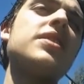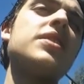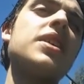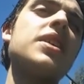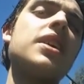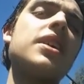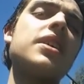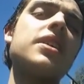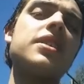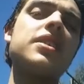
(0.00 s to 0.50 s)

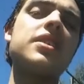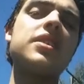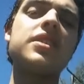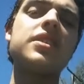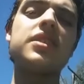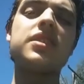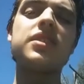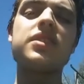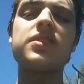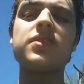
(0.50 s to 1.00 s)
Yeah,
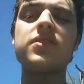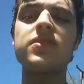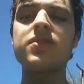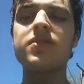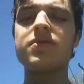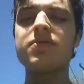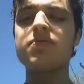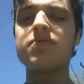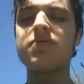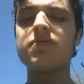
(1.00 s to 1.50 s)

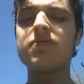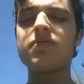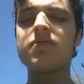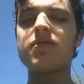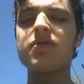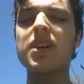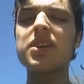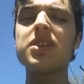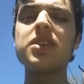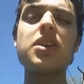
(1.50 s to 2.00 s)

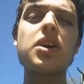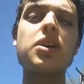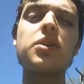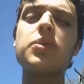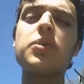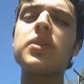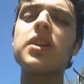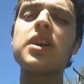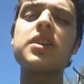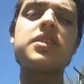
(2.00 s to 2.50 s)
that's another
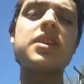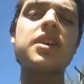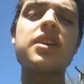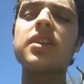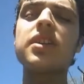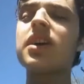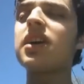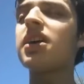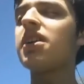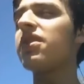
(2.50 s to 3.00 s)
one like Dead
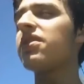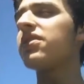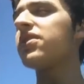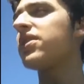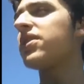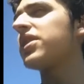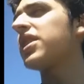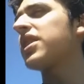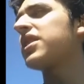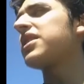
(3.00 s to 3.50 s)
Alive.
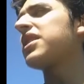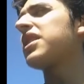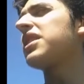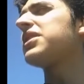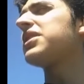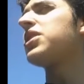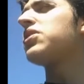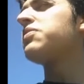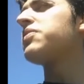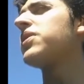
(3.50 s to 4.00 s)
Actually, kind
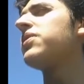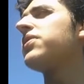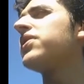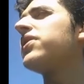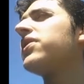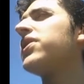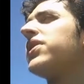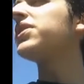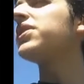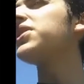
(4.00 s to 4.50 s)
of similar
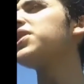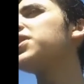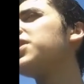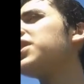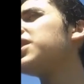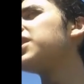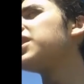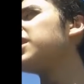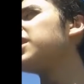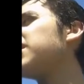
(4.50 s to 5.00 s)
movies.
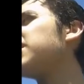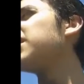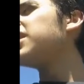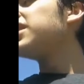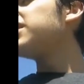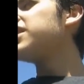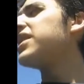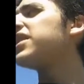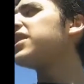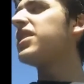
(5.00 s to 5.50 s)

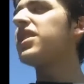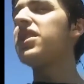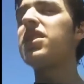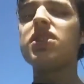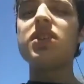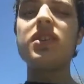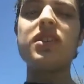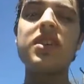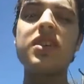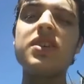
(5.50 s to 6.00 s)

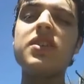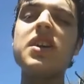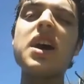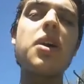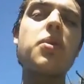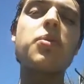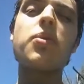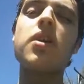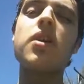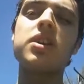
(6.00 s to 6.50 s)
You
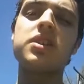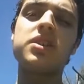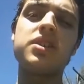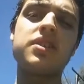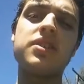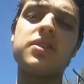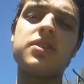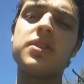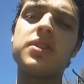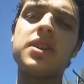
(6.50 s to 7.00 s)
gotta watch
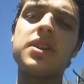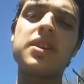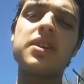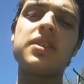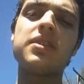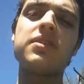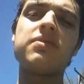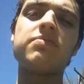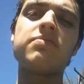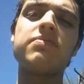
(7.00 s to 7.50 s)
it,
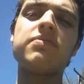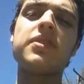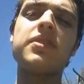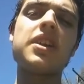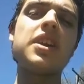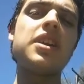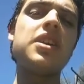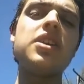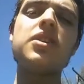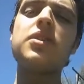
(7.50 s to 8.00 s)
okay?
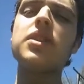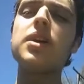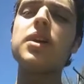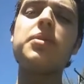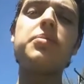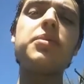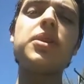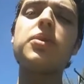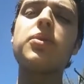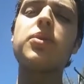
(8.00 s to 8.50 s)
You claim
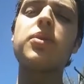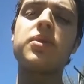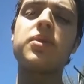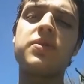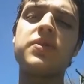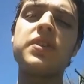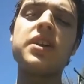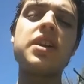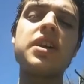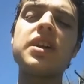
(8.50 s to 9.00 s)
to be a horror
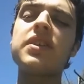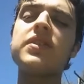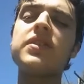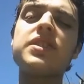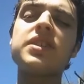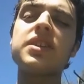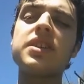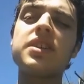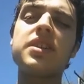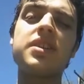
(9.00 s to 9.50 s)
fan, you haven't
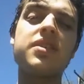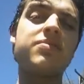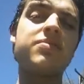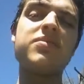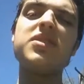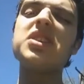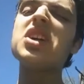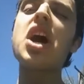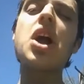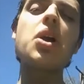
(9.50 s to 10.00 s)
seen it.
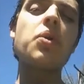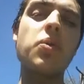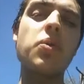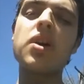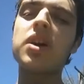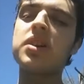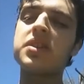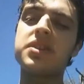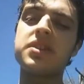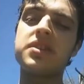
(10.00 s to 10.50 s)
You gotta
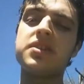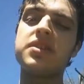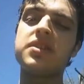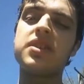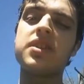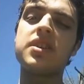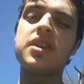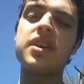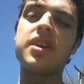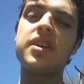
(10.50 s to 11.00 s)
watch it,
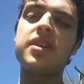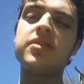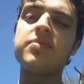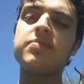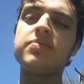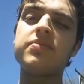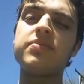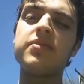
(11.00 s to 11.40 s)
all right?